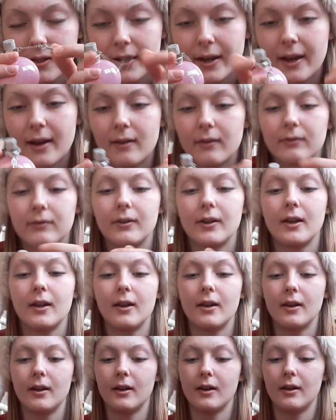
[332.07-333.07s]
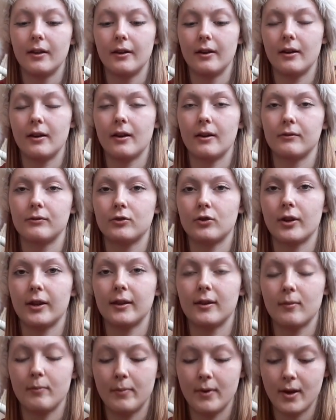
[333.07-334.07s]
I've
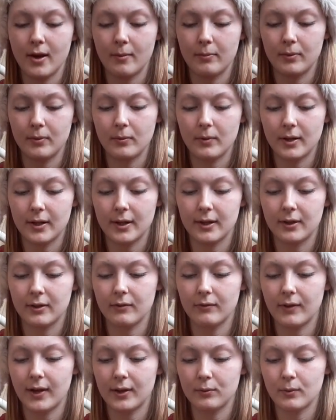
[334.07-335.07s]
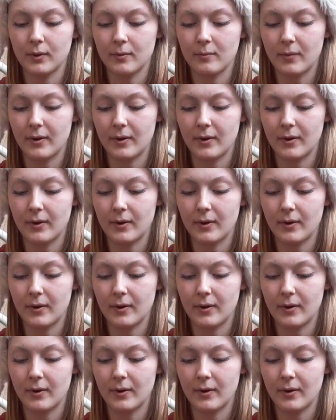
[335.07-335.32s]
tried the purple one and the red one,